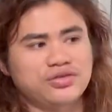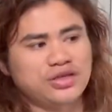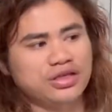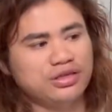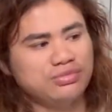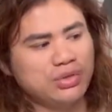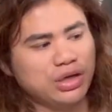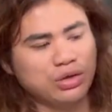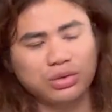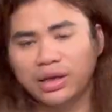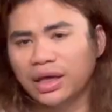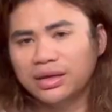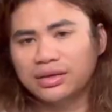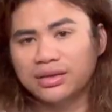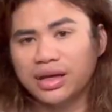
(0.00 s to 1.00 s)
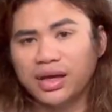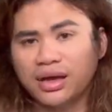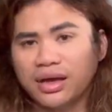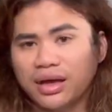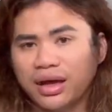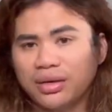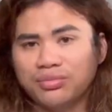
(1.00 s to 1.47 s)
this middle light
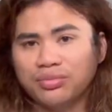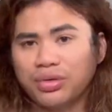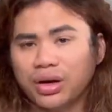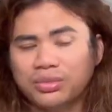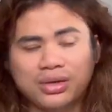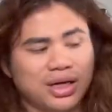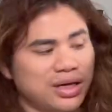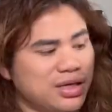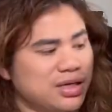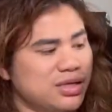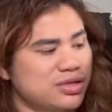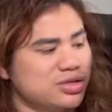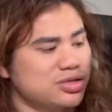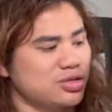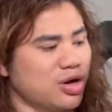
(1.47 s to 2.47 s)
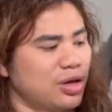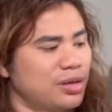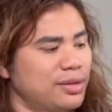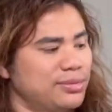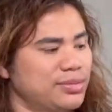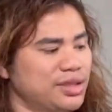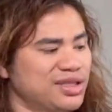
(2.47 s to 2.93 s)
thing. I'm probably not gonna install
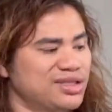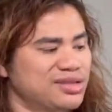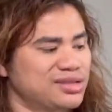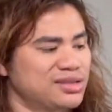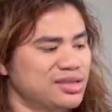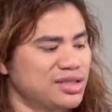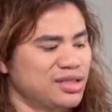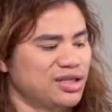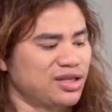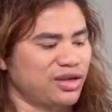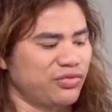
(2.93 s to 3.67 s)
it because I